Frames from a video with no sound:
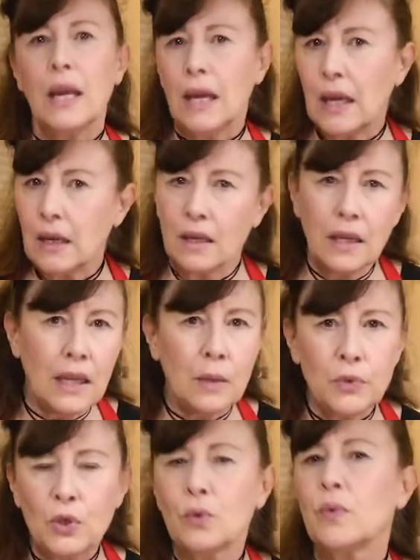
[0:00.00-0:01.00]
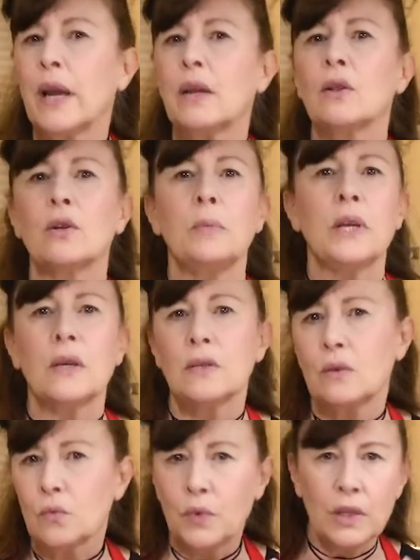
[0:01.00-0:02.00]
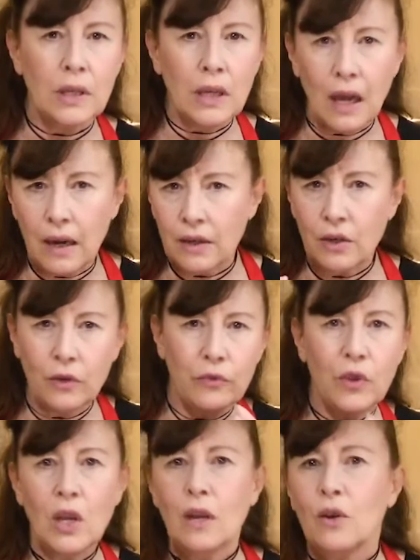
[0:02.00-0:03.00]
it keeps you regular because it really kind of